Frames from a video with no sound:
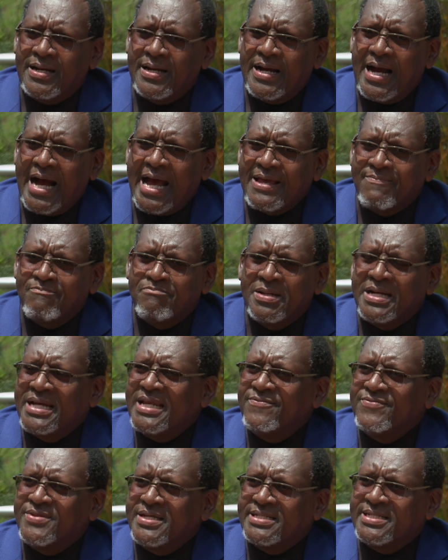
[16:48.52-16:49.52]
I
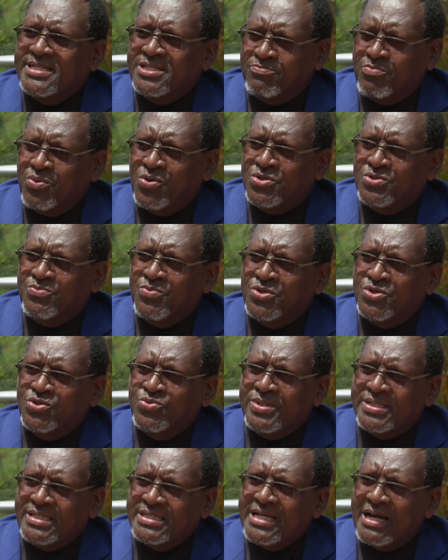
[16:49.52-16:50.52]
believe it is possible
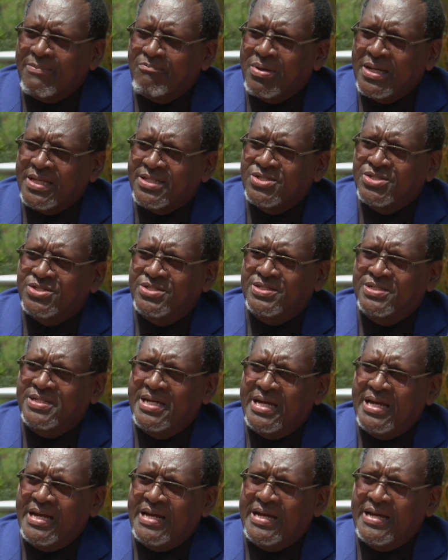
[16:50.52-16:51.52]
to establish
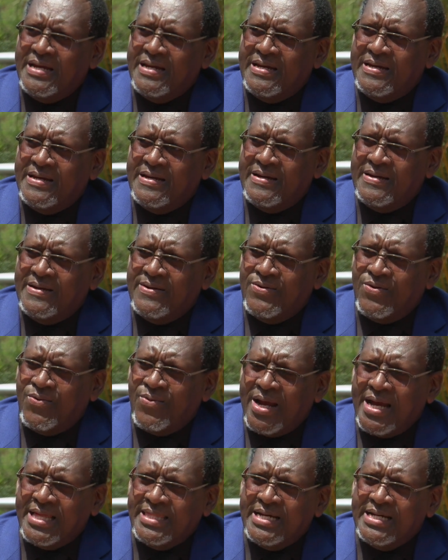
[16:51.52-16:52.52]

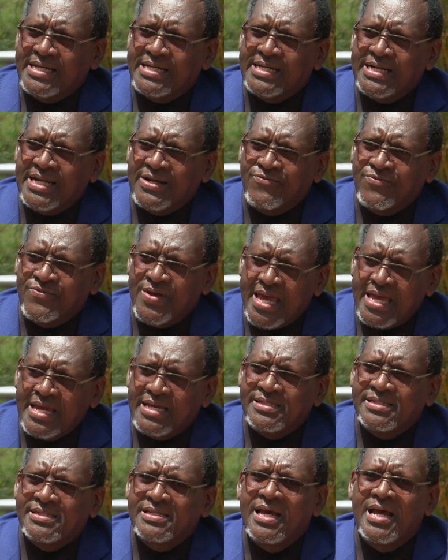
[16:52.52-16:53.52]
where the grave
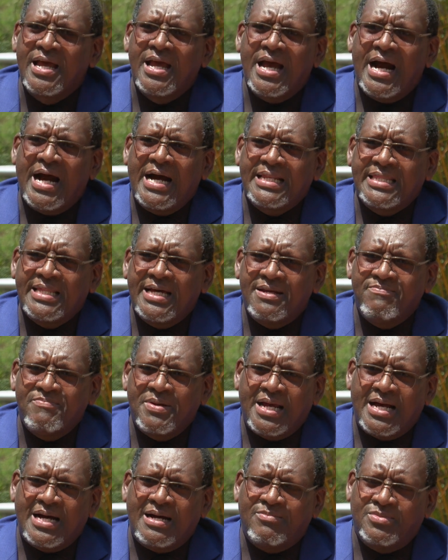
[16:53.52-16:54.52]
is, and that
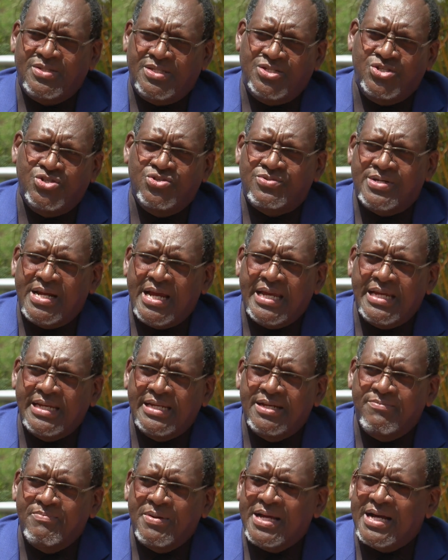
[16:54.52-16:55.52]
becomes a shrine.
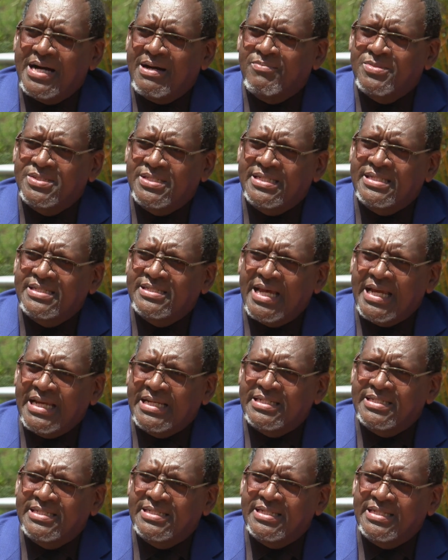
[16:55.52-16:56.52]
It becomes a
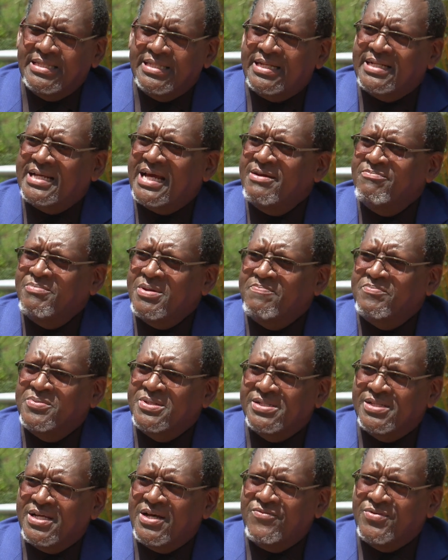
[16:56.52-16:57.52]
site that can be
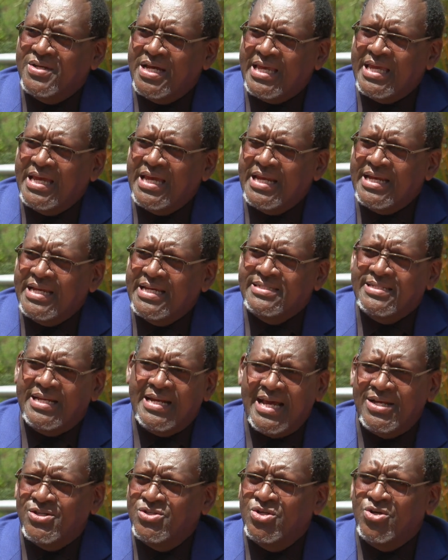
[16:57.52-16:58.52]
preserved again as a
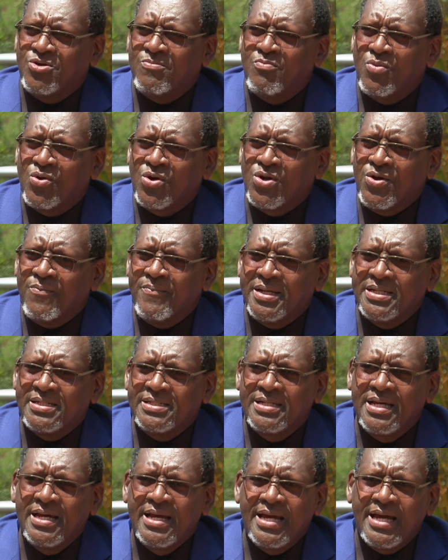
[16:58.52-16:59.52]
national
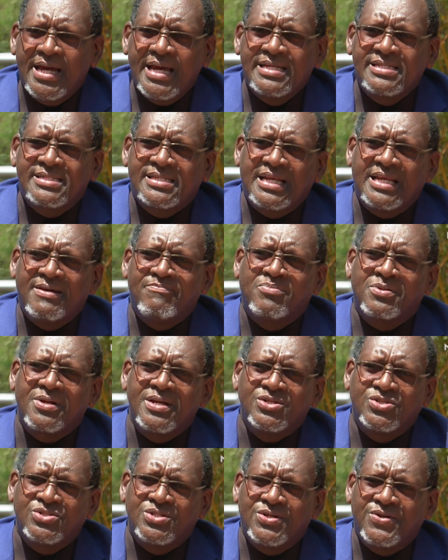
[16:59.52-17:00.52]
monument in
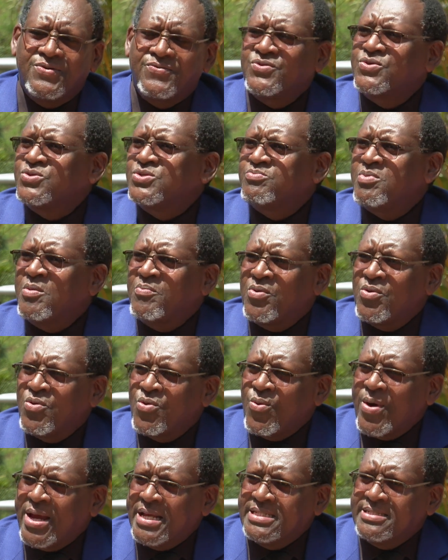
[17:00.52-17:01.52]
celebration of those people
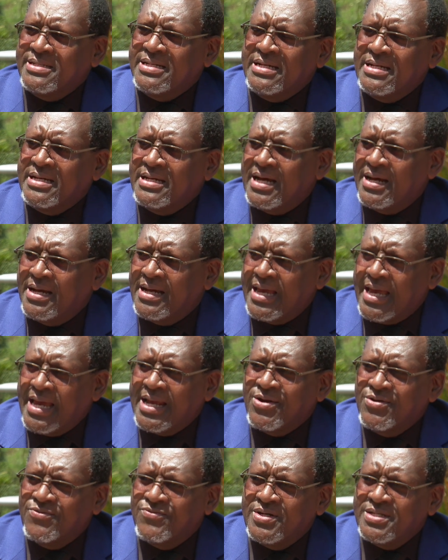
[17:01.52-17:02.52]
who went
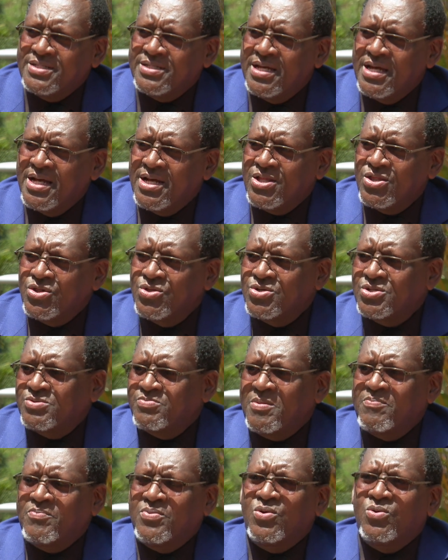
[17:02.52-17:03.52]
ahead of us, those
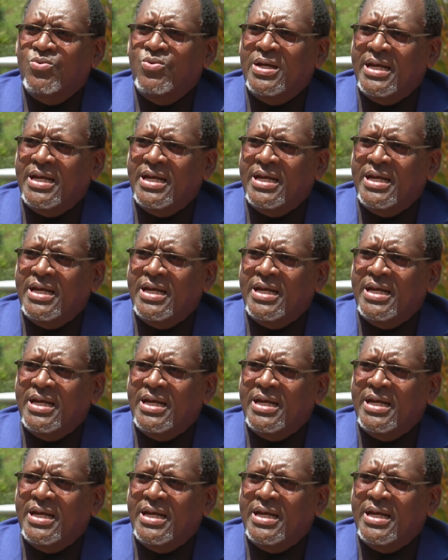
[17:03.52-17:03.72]
people who